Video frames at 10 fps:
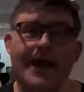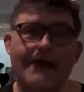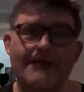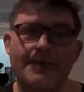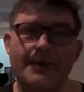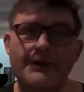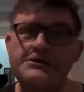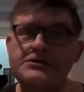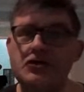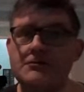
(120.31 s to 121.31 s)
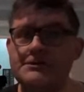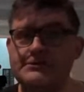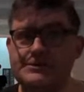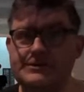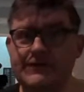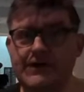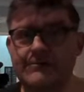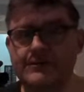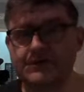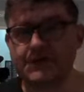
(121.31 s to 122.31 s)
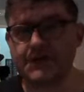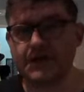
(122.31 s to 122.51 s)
and familiar to open source developers.